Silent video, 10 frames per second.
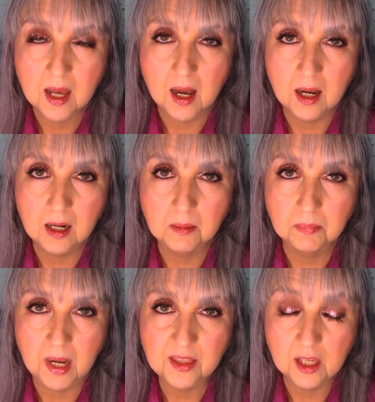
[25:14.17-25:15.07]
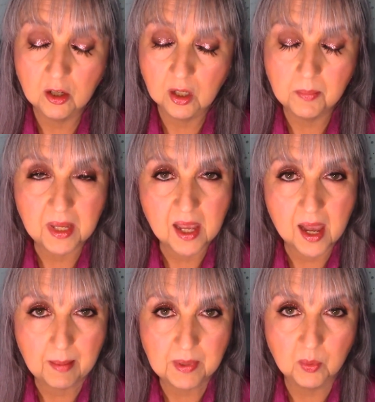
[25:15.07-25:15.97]
I think you're going to be
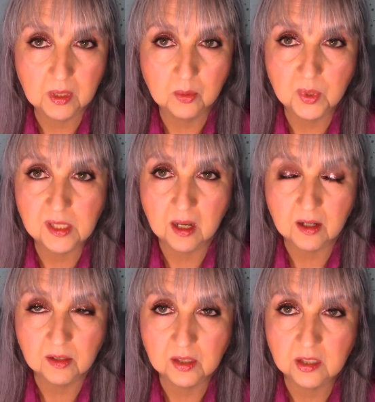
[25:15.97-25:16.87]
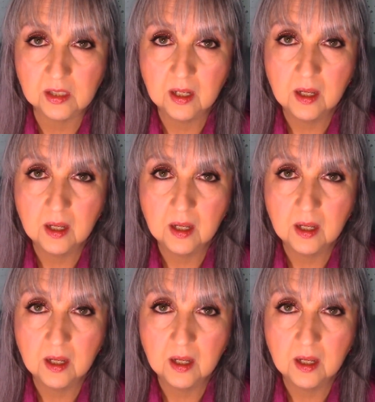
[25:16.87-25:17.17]
happy with the results.